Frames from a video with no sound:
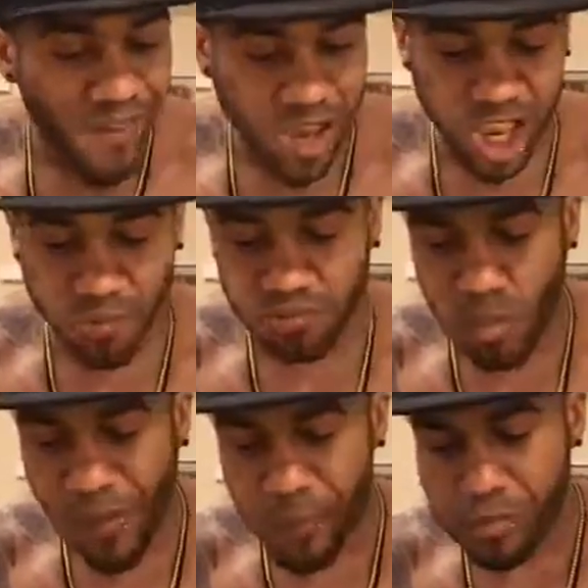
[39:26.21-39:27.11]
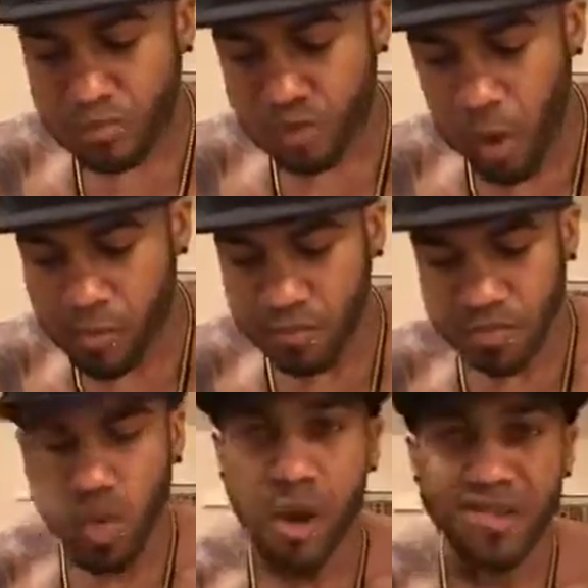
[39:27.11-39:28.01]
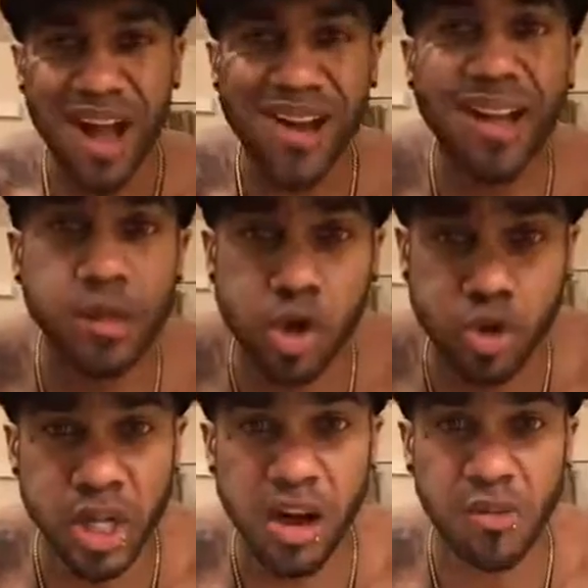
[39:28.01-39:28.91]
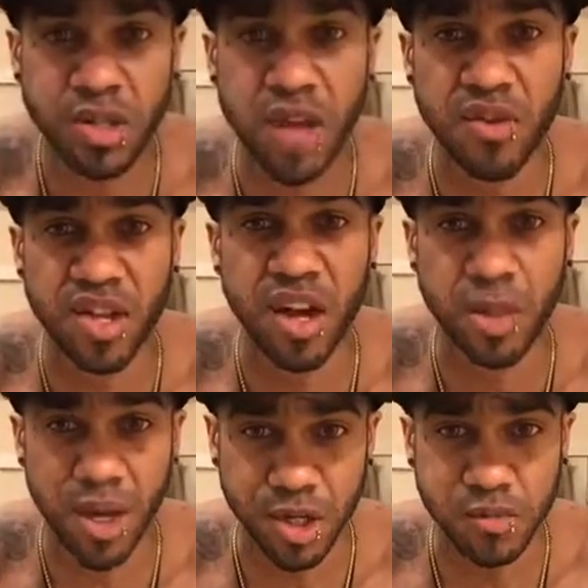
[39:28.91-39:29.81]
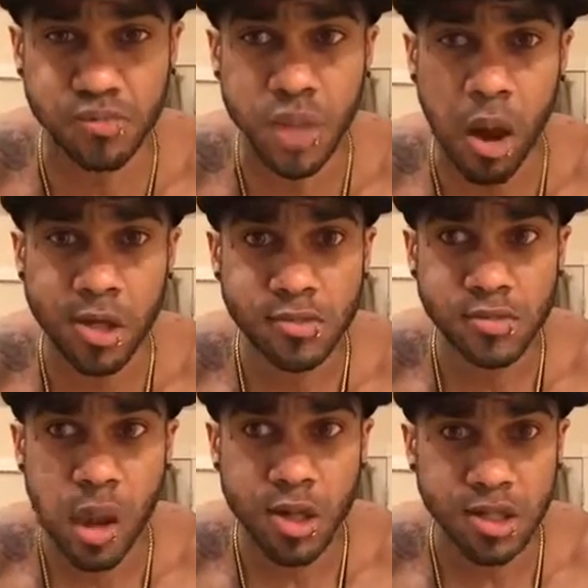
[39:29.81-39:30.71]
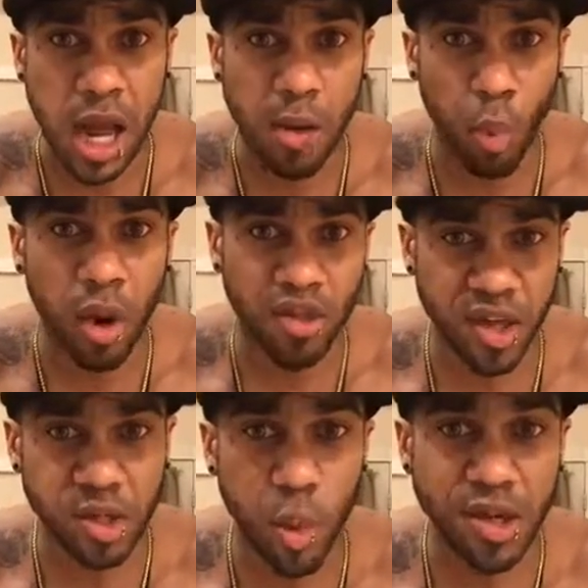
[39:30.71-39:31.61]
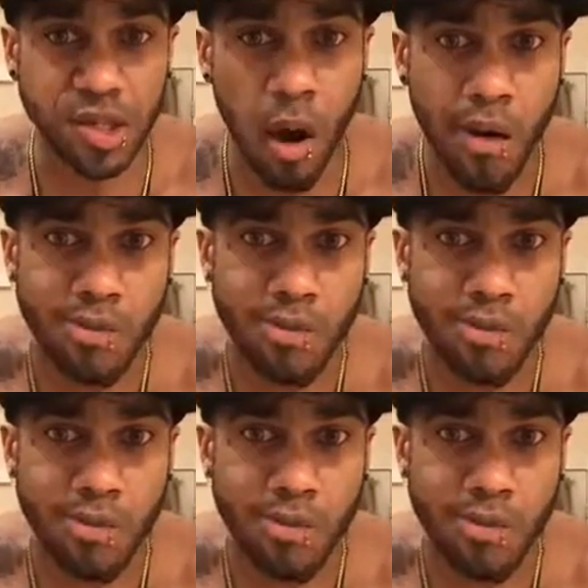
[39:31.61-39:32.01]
I ate literally almost everything on the menu, and one thing twice.